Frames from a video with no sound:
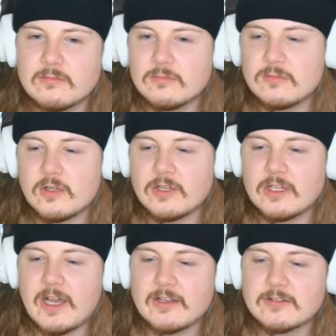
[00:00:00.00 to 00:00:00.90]

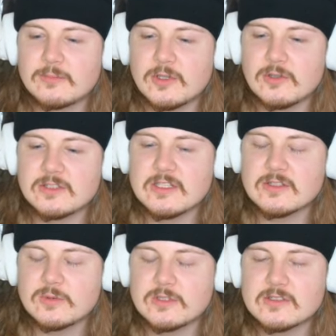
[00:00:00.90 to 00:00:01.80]
that protest
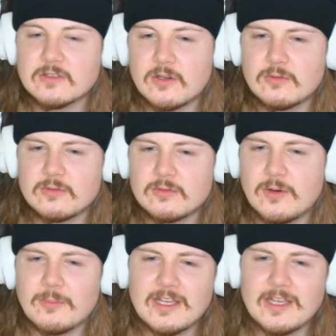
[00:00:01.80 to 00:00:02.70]
was, you know,
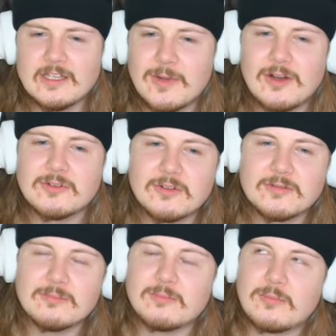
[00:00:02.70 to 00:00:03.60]
complained about or
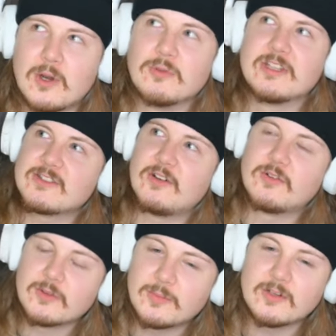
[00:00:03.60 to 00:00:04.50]
protest of the
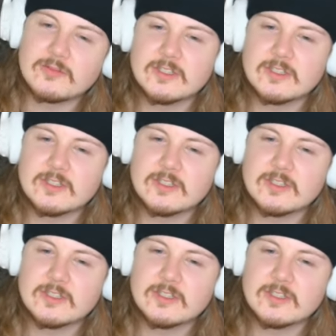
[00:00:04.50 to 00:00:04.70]
protest.